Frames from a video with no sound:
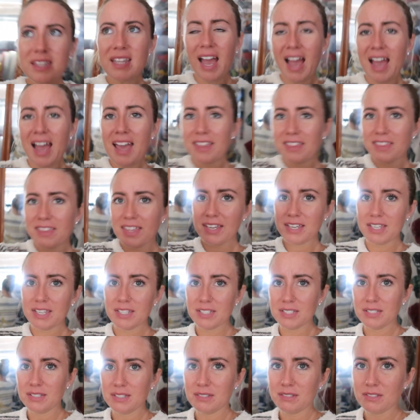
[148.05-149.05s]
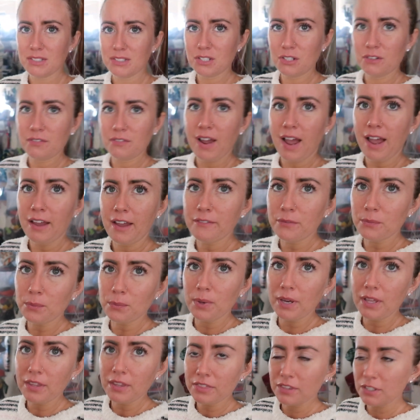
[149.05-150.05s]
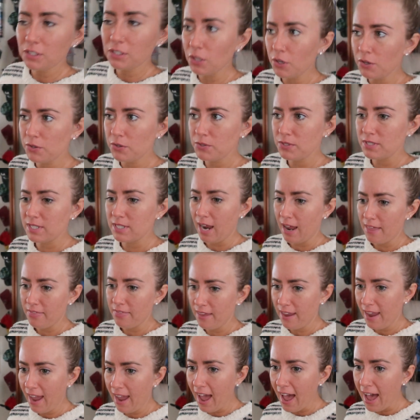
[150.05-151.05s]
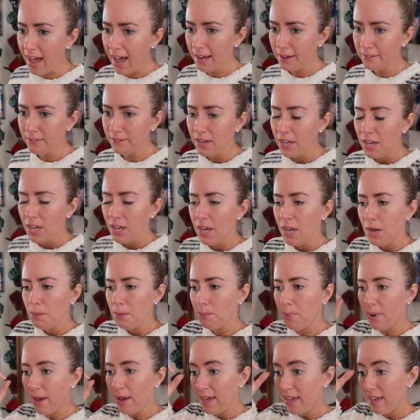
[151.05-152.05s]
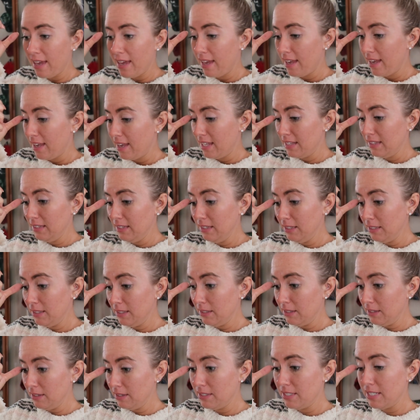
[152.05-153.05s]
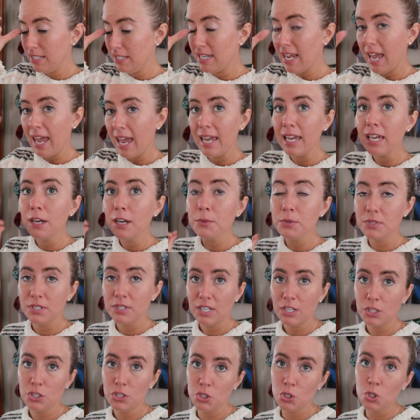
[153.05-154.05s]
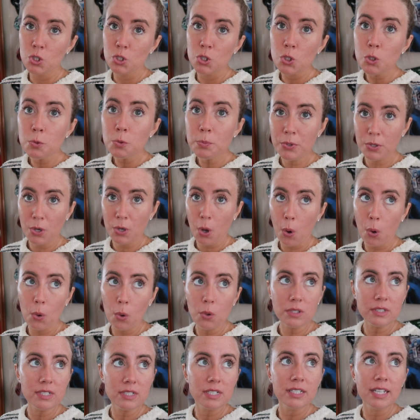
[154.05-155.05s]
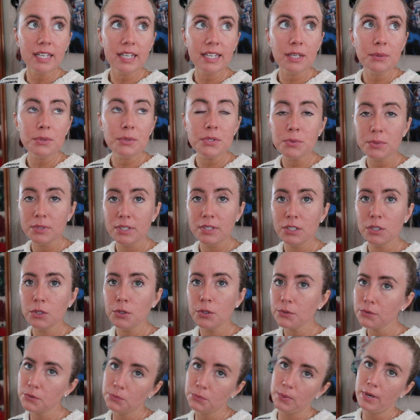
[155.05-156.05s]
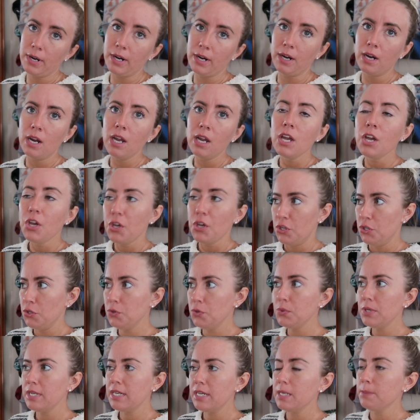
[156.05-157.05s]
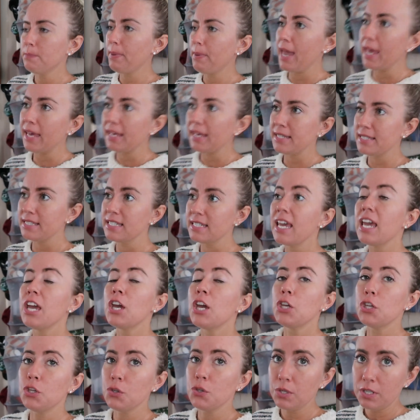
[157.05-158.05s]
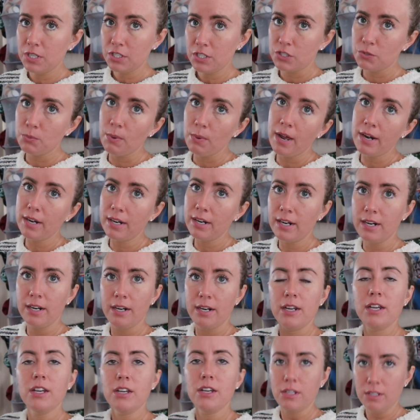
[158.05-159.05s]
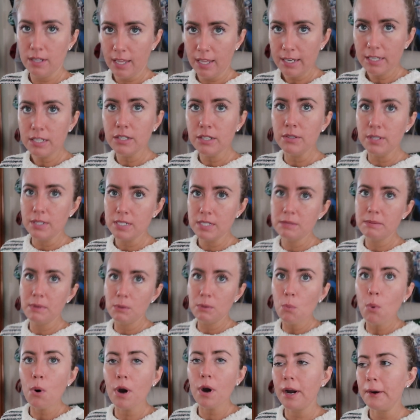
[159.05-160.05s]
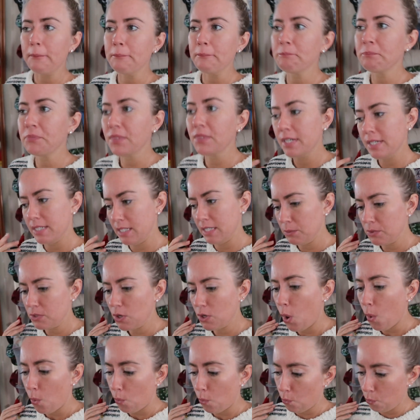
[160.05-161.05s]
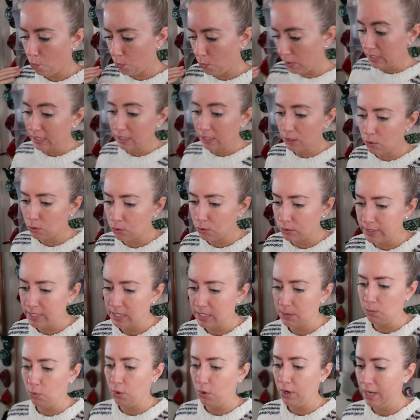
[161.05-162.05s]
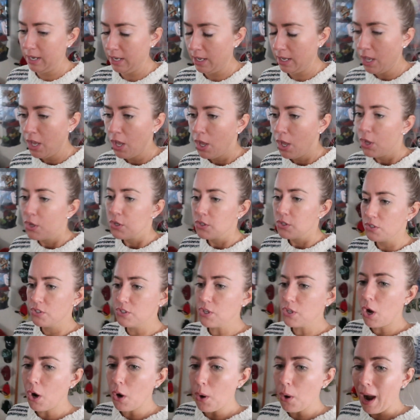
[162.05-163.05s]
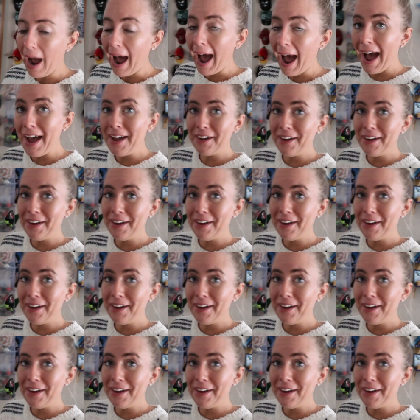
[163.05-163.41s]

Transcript: that, they can survive with the clothes that they have. But today it was like super cold. Like it was really cold where you need pants, you need a sweater, like you need to be warm because it was really cold this morning. So I,